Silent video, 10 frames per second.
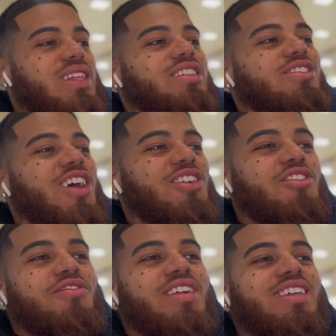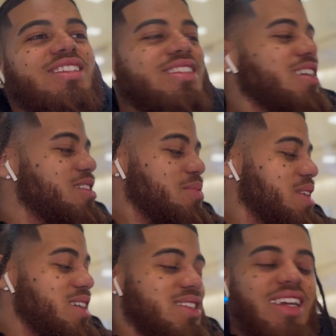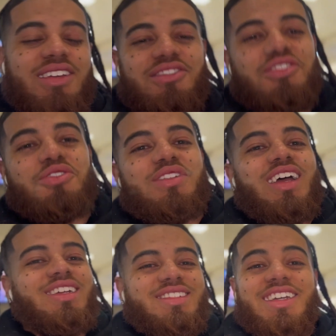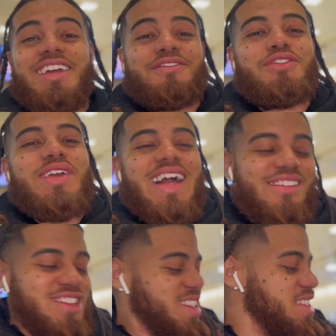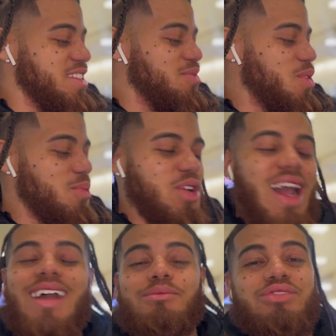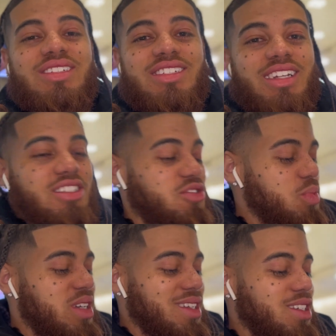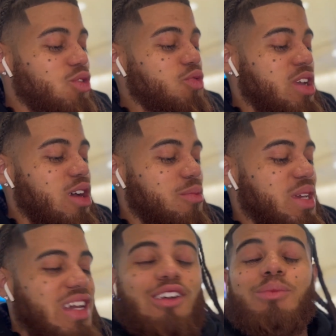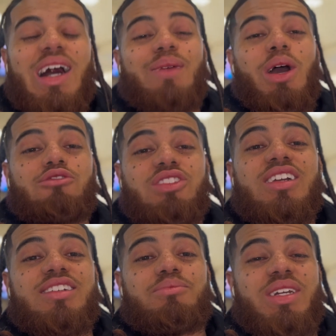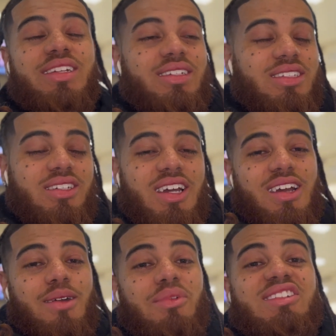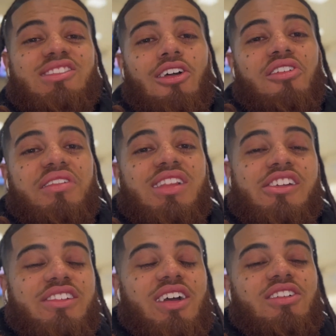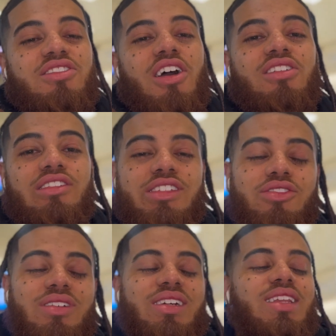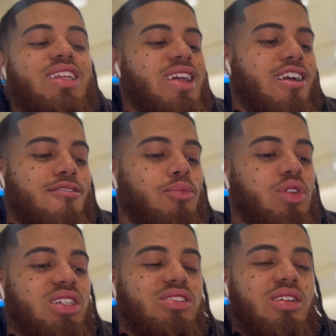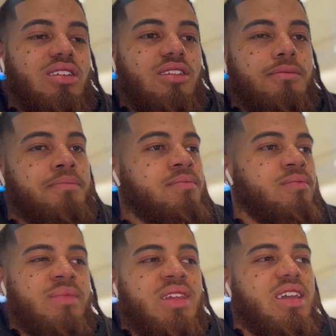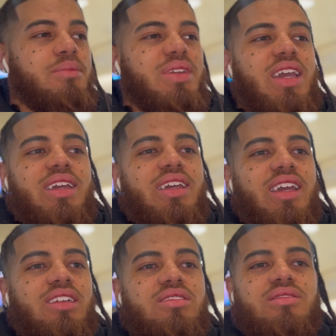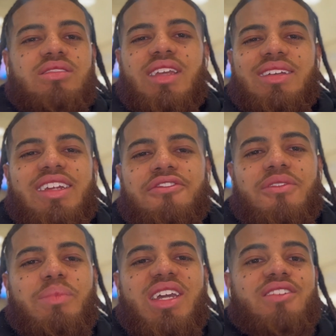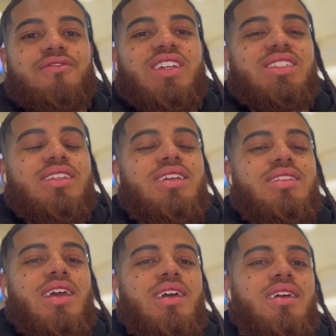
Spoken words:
So I go over there, sign up and everything. He a cool ass nigga. If you ever see this, my boy, I appreciate you, because you helped me out by about 30 minutes. Well, it's called Clear, y'all. Y'all go to it in like the airports, NBA games, like different big events like that.